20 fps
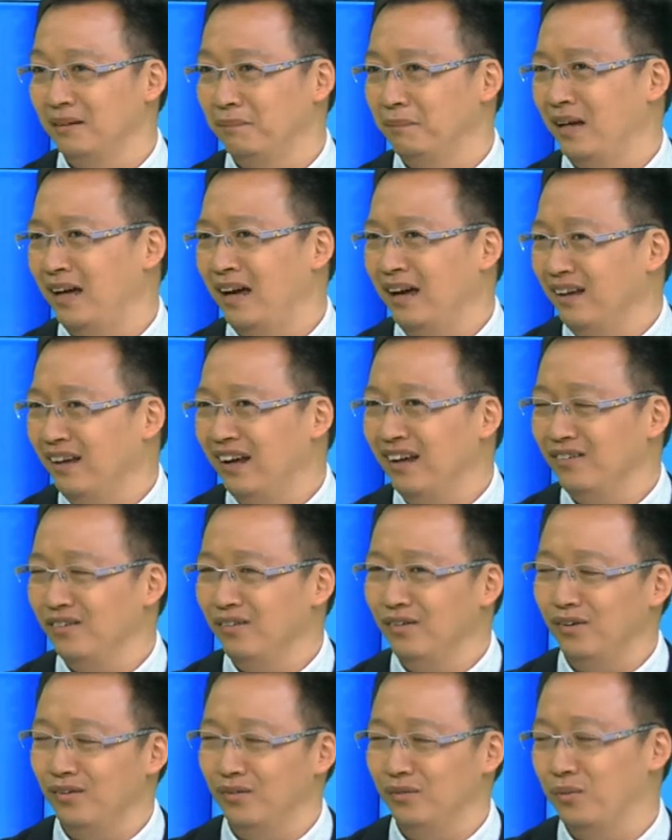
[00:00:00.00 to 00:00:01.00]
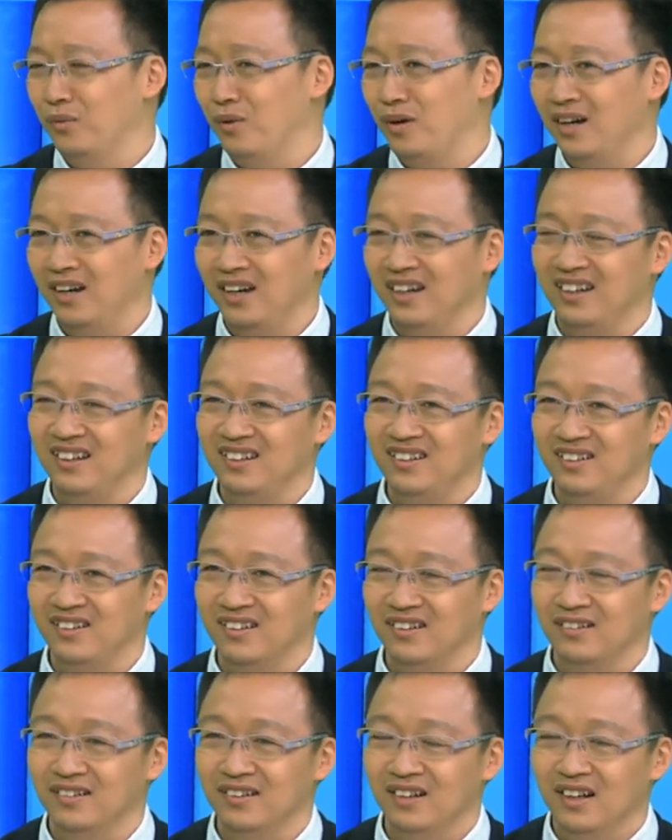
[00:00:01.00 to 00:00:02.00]
But I don't know why, you
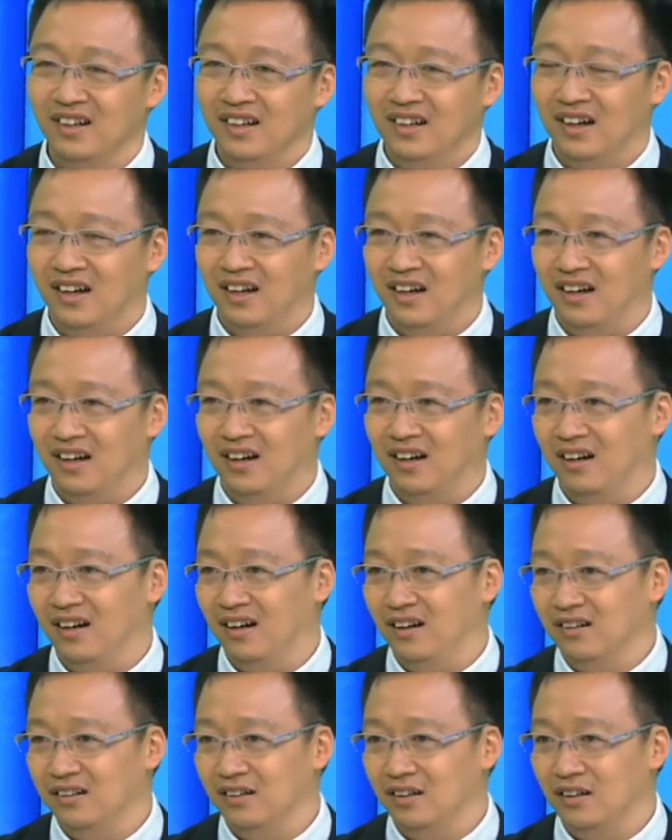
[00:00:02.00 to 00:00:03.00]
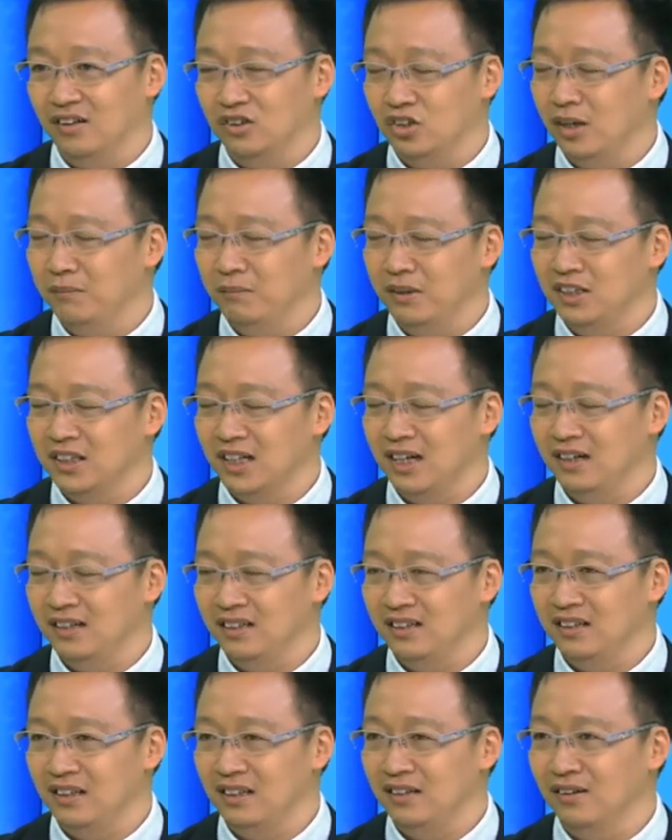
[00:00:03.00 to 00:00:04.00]
know, Chairman
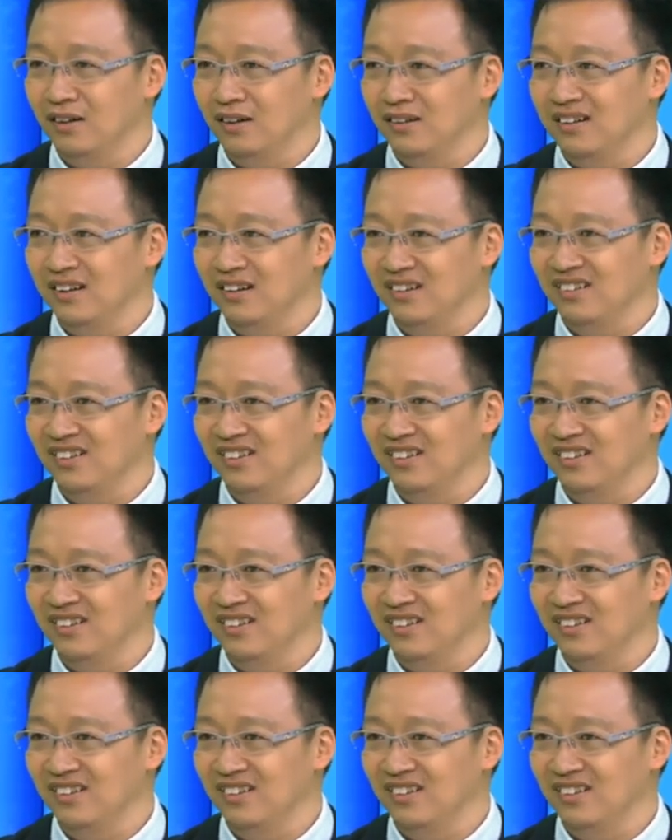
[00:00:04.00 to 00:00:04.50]
Zhang did not,